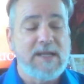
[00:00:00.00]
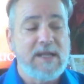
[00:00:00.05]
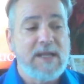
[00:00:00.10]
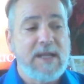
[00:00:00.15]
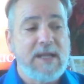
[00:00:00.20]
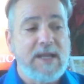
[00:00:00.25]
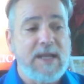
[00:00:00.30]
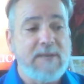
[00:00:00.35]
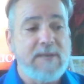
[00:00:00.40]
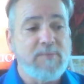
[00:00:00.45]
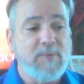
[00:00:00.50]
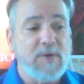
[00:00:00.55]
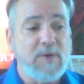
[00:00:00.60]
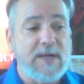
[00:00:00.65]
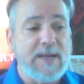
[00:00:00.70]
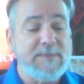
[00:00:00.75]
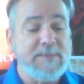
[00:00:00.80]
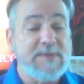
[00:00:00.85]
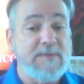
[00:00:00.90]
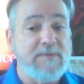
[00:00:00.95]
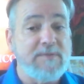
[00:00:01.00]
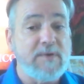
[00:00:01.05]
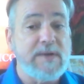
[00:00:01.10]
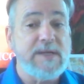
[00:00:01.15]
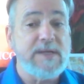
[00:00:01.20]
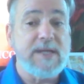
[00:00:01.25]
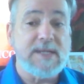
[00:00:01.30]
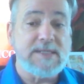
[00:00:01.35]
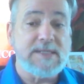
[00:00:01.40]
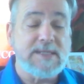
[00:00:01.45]
and perhaps some very
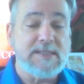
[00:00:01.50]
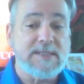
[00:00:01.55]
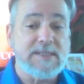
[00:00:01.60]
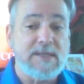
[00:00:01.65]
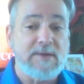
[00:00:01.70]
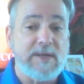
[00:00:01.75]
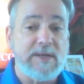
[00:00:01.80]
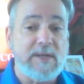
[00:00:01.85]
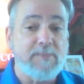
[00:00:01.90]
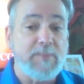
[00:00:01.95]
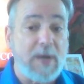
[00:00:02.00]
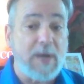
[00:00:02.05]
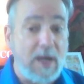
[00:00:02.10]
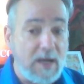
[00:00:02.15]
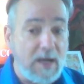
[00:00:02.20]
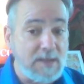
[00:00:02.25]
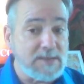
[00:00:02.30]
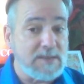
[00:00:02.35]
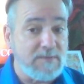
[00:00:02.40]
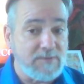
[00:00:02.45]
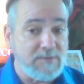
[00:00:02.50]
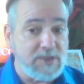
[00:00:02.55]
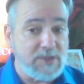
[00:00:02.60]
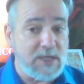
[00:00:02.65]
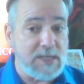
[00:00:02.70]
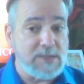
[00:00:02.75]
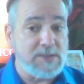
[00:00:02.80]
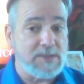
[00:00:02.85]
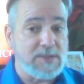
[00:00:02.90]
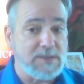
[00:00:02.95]
necessary positive
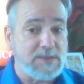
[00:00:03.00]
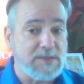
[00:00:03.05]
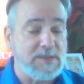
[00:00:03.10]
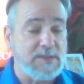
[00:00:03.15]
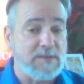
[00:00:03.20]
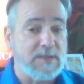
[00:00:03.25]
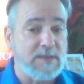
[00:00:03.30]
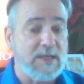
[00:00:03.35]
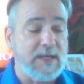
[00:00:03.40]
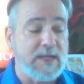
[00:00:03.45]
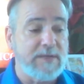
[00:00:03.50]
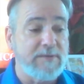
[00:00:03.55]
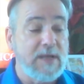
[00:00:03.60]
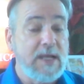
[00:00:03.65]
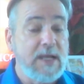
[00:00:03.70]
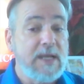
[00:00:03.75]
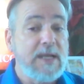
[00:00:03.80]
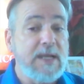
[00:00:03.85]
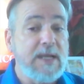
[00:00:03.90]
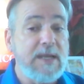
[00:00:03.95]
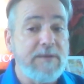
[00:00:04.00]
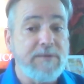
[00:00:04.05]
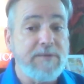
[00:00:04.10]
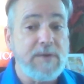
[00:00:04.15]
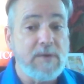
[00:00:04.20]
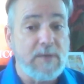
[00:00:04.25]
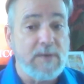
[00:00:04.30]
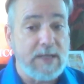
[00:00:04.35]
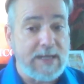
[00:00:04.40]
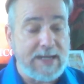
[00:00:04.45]
changes to your life if
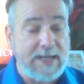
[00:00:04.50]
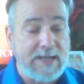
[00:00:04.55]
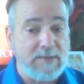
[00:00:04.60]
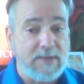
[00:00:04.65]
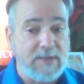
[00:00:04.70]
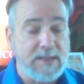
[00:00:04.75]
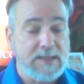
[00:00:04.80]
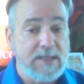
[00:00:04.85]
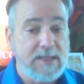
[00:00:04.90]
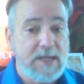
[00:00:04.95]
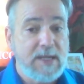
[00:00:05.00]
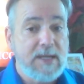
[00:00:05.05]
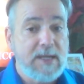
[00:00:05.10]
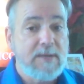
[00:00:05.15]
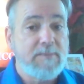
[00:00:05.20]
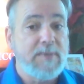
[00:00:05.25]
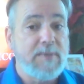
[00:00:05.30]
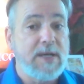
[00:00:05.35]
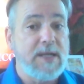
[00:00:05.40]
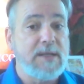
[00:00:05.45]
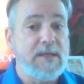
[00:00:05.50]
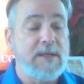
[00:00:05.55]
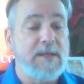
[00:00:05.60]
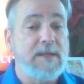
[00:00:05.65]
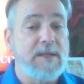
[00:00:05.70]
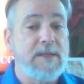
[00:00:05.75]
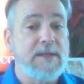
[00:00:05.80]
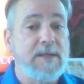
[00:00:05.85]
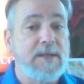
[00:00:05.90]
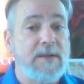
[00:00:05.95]
you allow it. But,
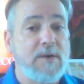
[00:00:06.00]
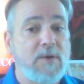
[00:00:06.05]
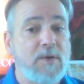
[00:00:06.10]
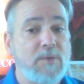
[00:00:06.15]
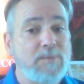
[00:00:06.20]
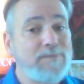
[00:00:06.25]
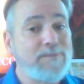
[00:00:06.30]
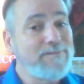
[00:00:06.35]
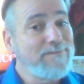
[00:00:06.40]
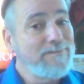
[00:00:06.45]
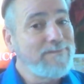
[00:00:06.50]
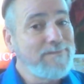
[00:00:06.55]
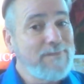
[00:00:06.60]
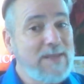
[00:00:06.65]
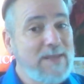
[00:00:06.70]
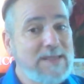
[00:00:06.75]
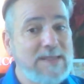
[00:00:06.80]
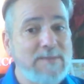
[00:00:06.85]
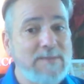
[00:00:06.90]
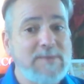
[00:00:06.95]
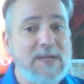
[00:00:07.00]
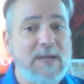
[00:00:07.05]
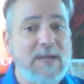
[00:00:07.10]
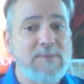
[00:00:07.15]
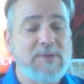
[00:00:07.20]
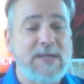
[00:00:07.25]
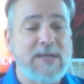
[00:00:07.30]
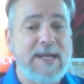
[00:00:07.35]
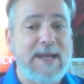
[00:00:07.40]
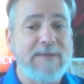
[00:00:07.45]

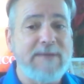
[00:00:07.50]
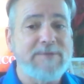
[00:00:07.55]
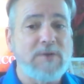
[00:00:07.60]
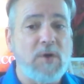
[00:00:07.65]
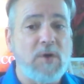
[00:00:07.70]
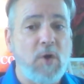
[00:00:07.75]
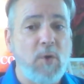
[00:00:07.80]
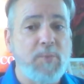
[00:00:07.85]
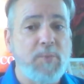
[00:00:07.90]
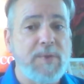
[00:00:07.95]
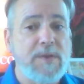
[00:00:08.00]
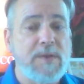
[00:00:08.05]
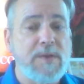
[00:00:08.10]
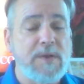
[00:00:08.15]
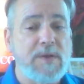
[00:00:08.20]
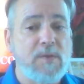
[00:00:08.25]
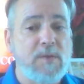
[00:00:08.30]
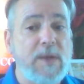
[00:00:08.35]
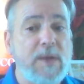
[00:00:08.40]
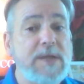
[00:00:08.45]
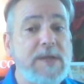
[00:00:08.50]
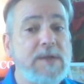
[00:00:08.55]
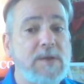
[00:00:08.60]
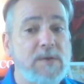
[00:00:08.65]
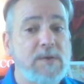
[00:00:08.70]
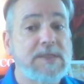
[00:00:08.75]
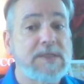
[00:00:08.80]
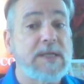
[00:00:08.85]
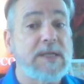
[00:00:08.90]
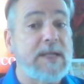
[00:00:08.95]
sometimes you have to open the
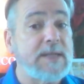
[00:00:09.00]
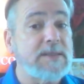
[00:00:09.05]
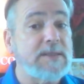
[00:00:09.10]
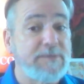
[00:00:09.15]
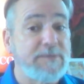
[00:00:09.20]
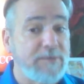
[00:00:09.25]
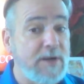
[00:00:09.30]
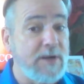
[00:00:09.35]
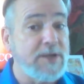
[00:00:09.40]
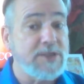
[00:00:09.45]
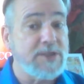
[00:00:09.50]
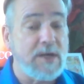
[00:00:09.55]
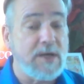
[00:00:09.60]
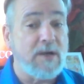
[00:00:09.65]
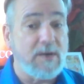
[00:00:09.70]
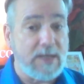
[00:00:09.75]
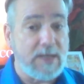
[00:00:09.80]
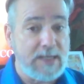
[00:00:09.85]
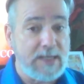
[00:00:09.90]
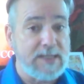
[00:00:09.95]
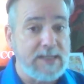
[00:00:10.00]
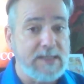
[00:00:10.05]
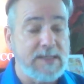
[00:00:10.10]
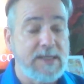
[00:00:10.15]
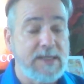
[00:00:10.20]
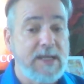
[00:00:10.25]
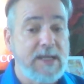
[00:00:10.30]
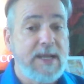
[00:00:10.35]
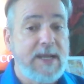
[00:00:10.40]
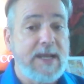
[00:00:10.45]
windows to let the fresh air
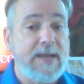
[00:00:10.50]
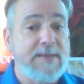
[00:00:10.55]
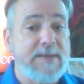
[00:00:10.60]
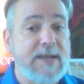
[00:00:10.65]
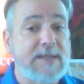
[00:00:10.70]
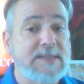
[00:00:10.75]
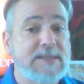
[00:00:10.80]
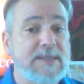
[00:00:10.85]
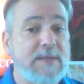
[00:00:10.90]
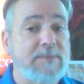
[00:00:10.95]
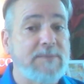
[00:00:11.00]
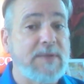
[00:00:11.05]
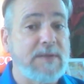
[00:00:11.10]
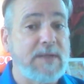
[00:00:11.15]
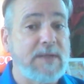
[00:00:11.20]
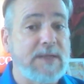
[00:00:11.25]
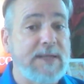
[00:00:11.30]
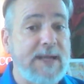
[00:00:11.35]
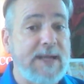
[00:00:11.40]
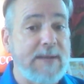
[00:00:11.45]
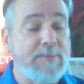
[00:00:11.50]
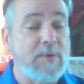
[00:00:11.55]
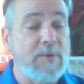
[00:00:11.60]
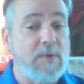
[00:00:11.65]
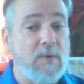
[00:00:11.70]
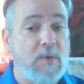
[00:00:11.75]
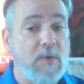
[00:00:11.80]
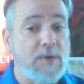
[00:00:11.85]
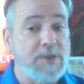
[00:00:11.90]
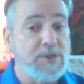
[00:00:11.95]
in, and that's something that
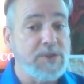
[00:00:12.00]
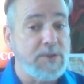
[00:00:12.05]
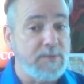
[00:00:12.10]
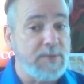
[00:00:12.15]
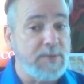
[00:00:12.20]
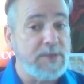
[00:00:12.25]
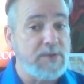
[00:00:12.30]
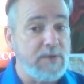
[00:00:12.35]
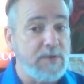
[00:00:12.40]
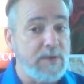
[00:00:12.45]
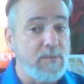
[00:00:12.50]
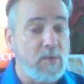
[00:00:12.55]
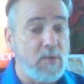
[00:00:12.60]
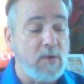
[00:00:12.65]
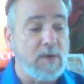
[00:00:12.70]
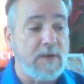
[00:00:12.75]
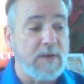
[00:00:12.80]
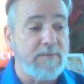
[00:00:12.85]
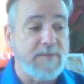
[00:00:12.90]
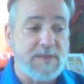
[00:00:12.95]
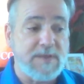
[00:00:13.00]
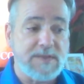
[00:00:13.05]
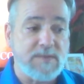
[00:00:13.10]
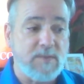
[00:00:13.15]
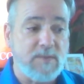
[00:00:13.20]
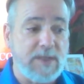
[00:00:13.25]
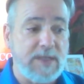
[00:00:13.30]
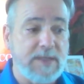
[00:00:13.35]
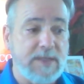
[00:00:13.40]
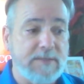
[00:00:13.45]
Capricorn should be doing more of this
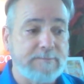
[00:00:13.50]
week.